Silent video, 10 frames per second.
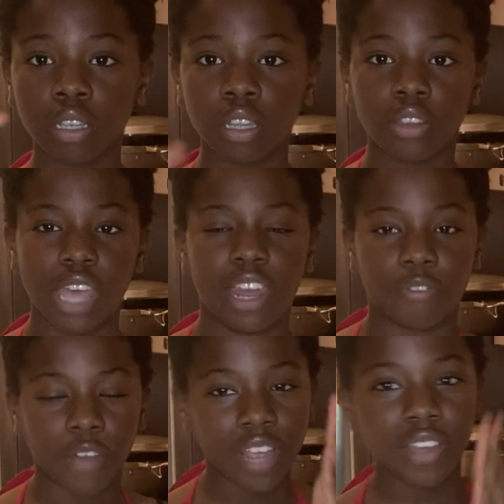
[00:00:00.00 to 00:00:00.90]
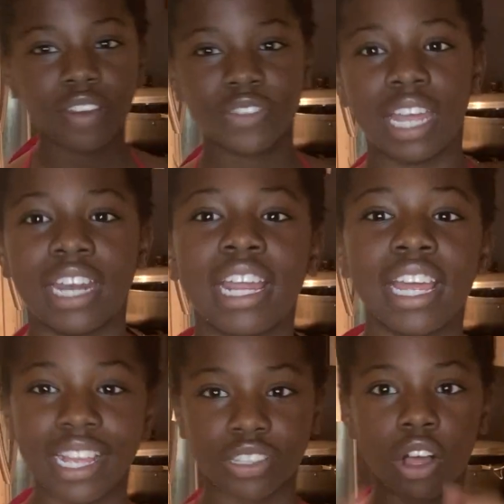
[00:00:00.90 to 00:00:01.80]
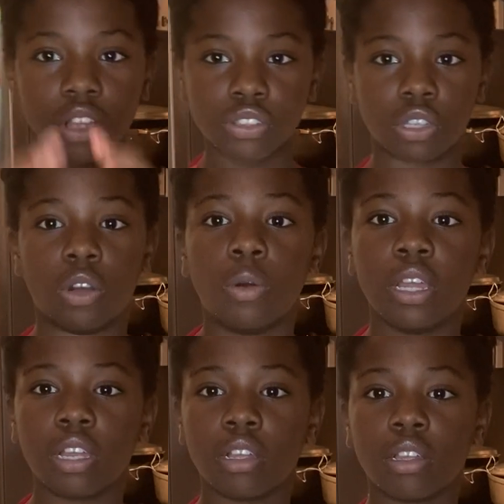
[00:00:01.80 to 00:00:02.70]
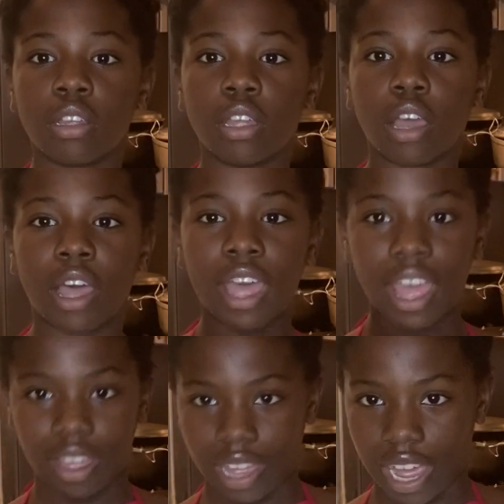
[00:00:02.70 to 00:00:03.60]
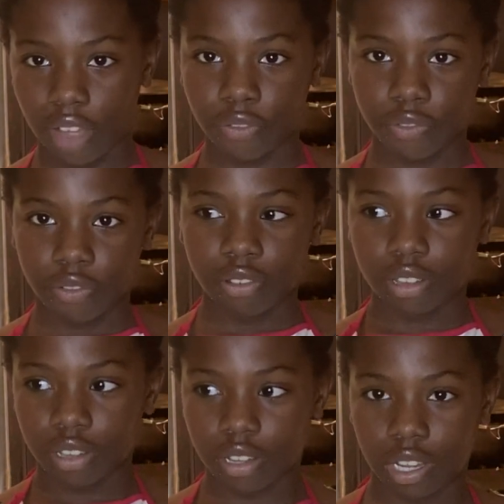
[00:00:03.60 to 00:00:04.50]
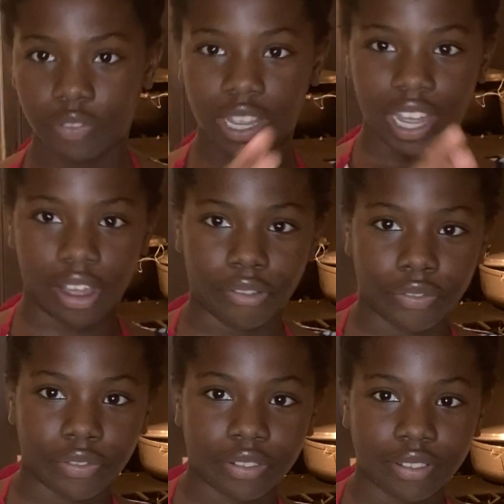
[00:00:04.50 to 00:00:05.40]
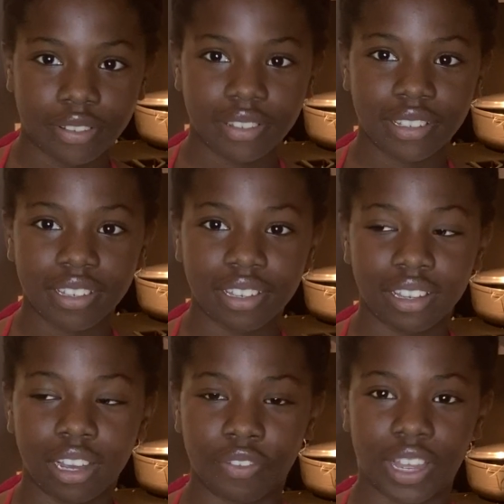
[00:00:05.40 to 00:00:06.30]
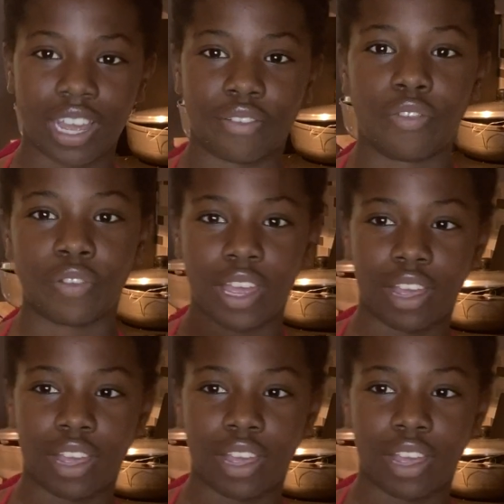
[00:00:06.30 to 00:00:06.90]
And 5 out of 10 is also a half of a half. Of a half of a half.